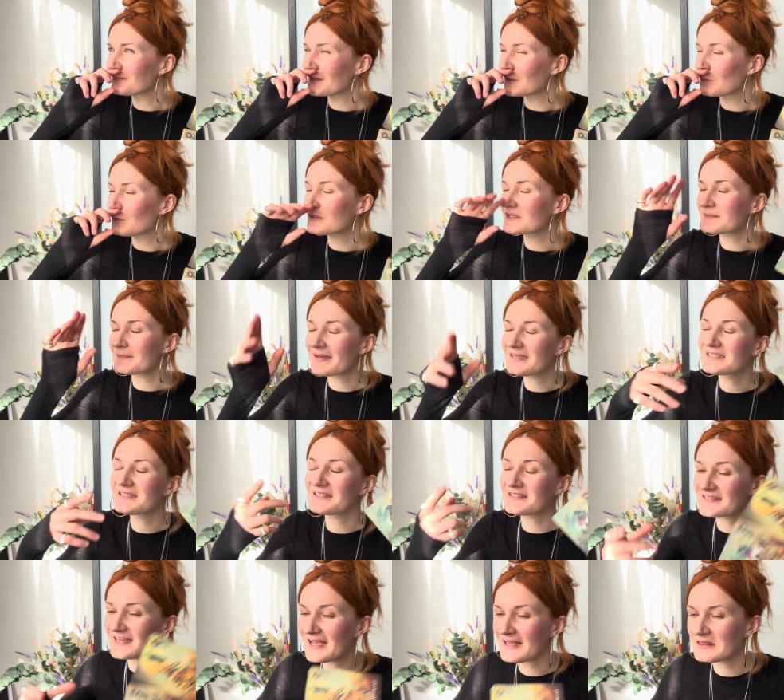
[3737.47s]
What's meant to
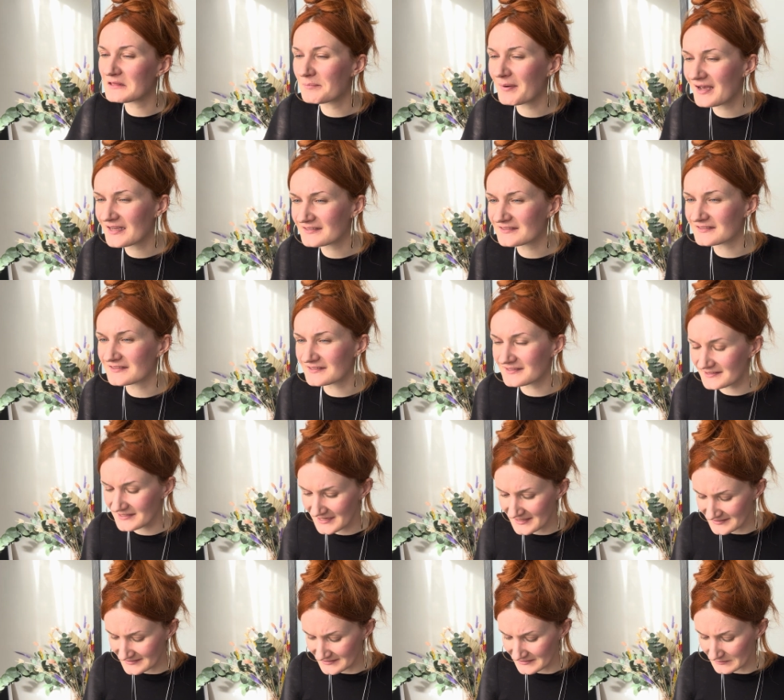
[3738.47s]
stay in the past
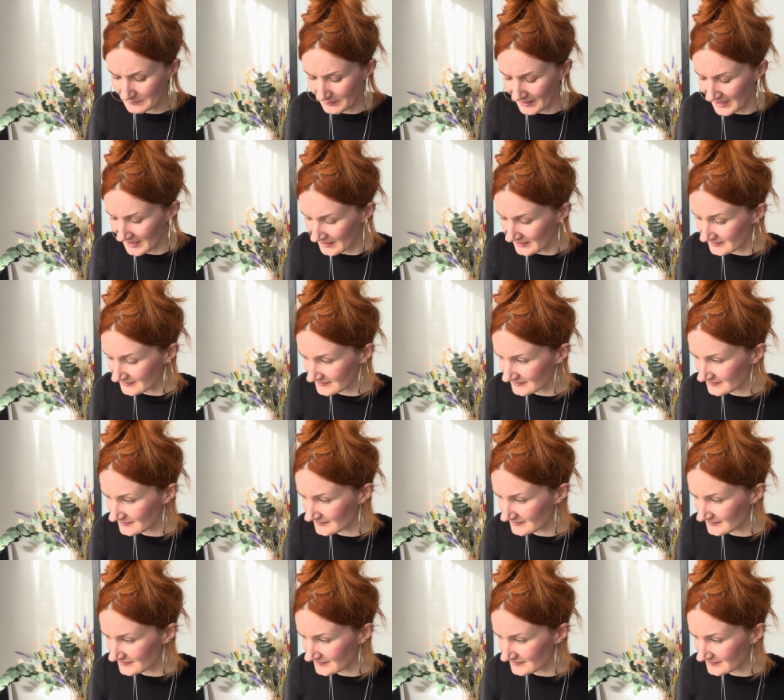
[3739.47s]
stays in the past.